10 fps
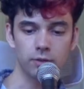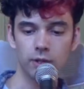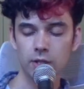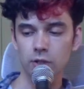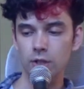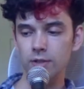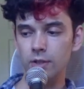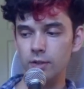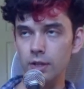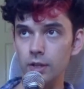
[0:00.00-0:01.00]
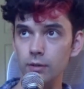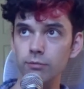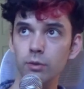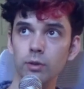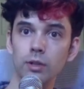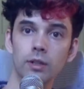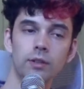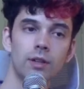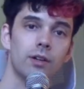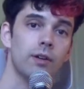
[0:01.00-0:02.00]
/ content creator for
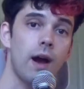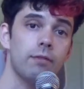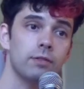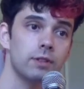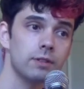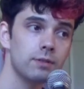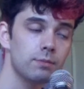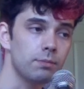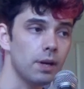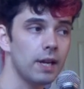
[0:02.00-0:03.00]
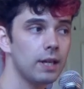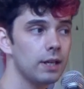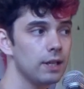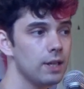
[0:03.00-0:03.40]
a craft brand